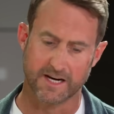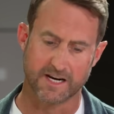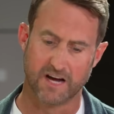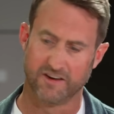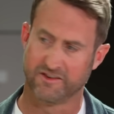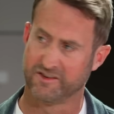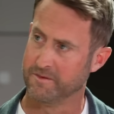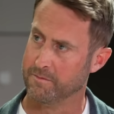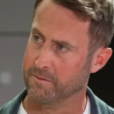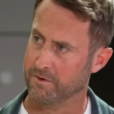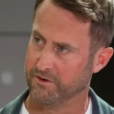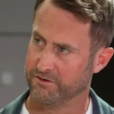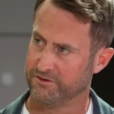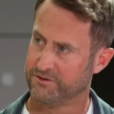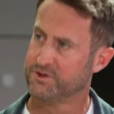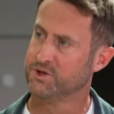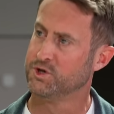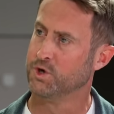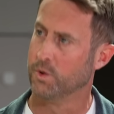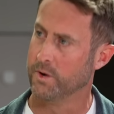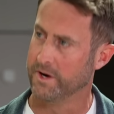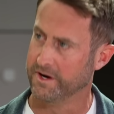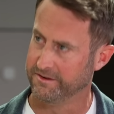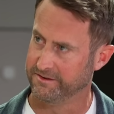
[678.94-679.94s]
customers
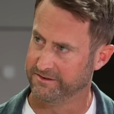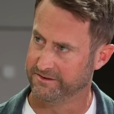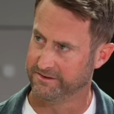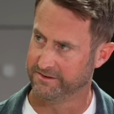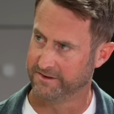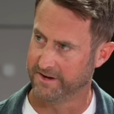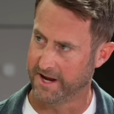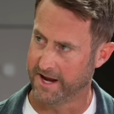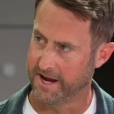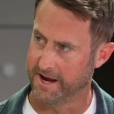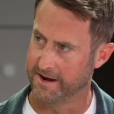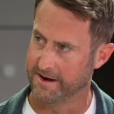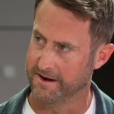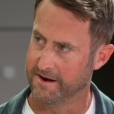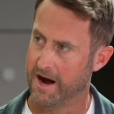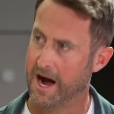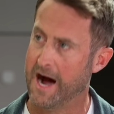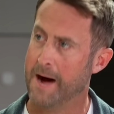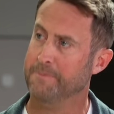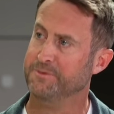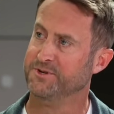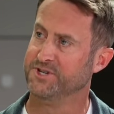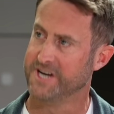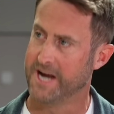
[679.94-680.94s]
choice and
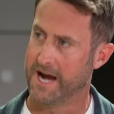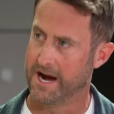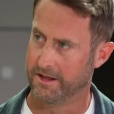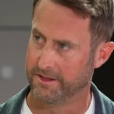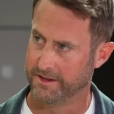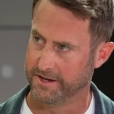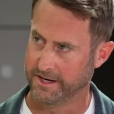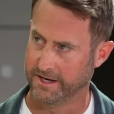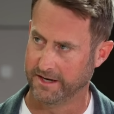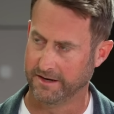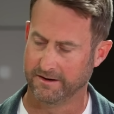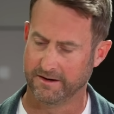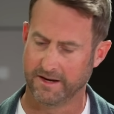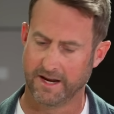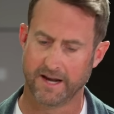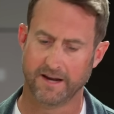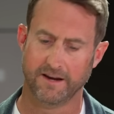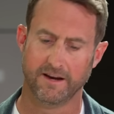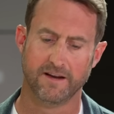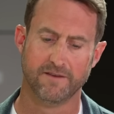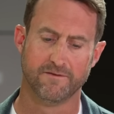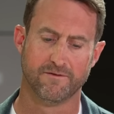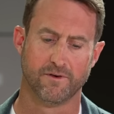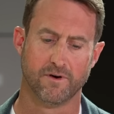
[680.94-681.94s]
optionality, and,
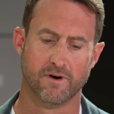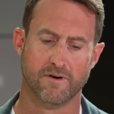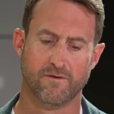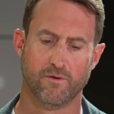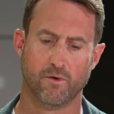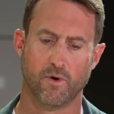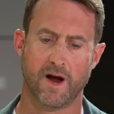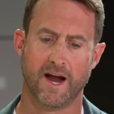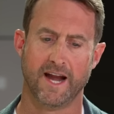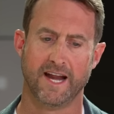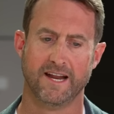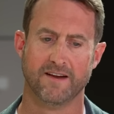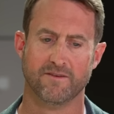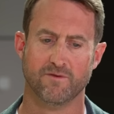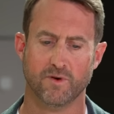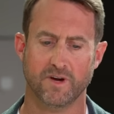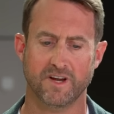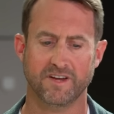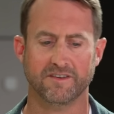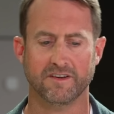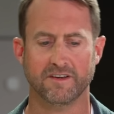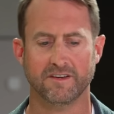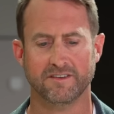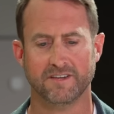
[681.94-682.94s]
and, for a variety of
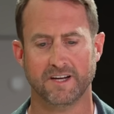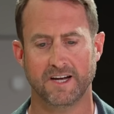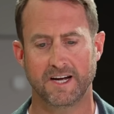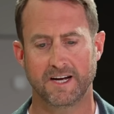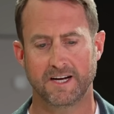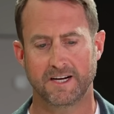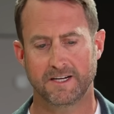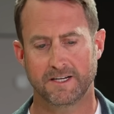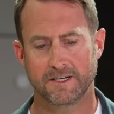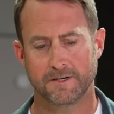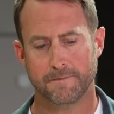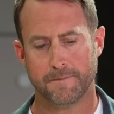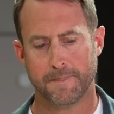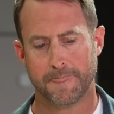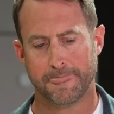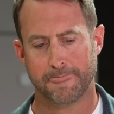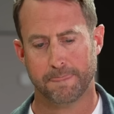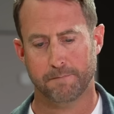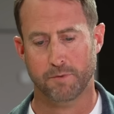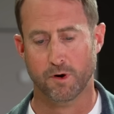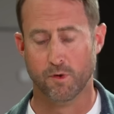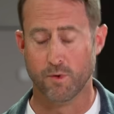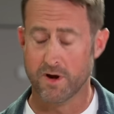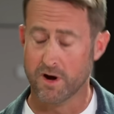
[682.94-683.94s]
reasons.
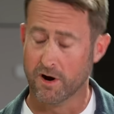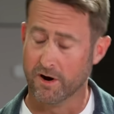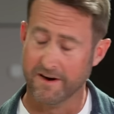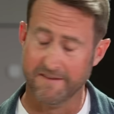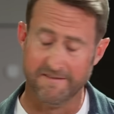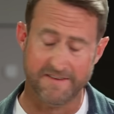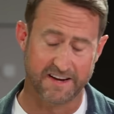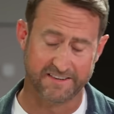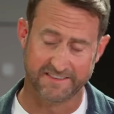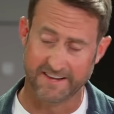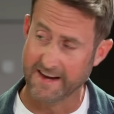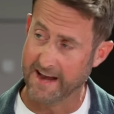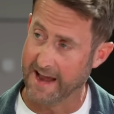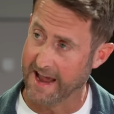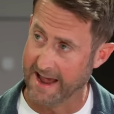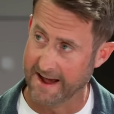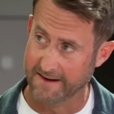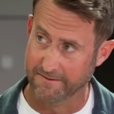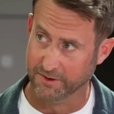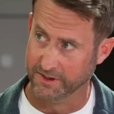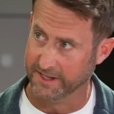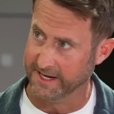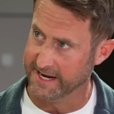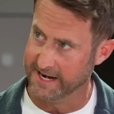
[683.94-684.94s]
But we are investing
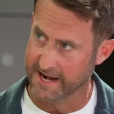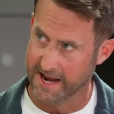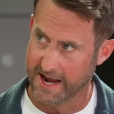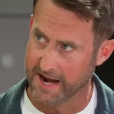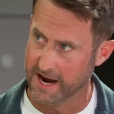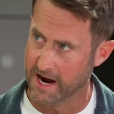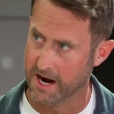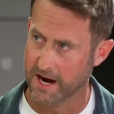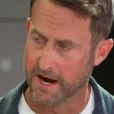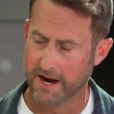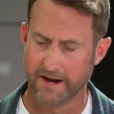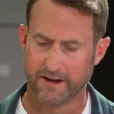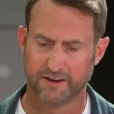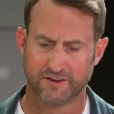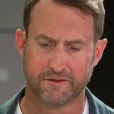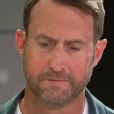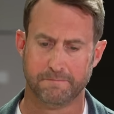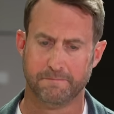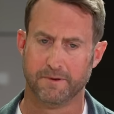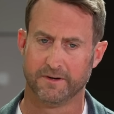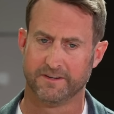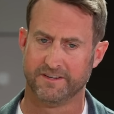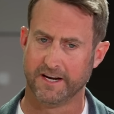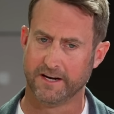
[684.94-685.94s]
heavily in AI,
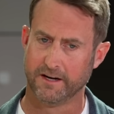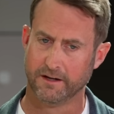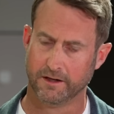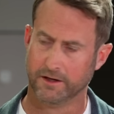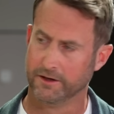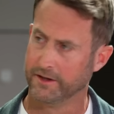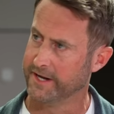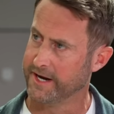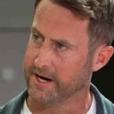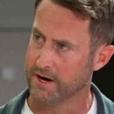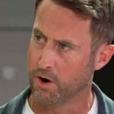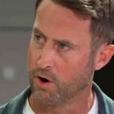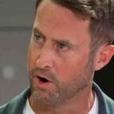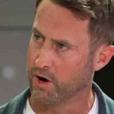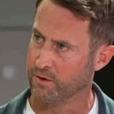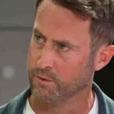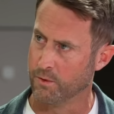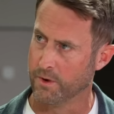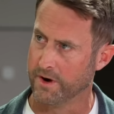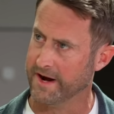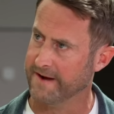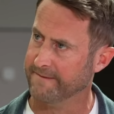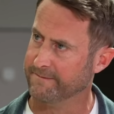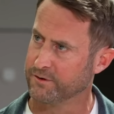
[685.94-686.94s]
particularly in
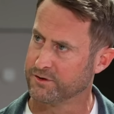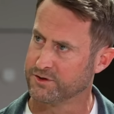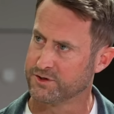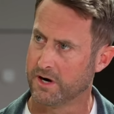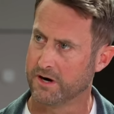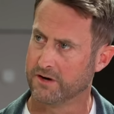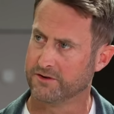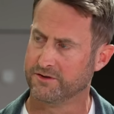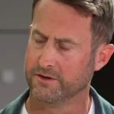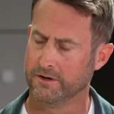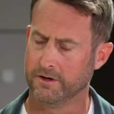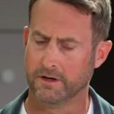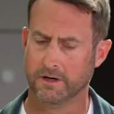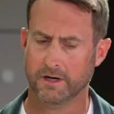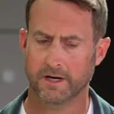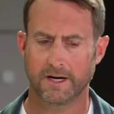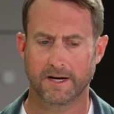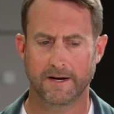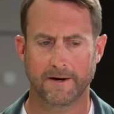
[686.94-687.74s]
hardware and infrastructure.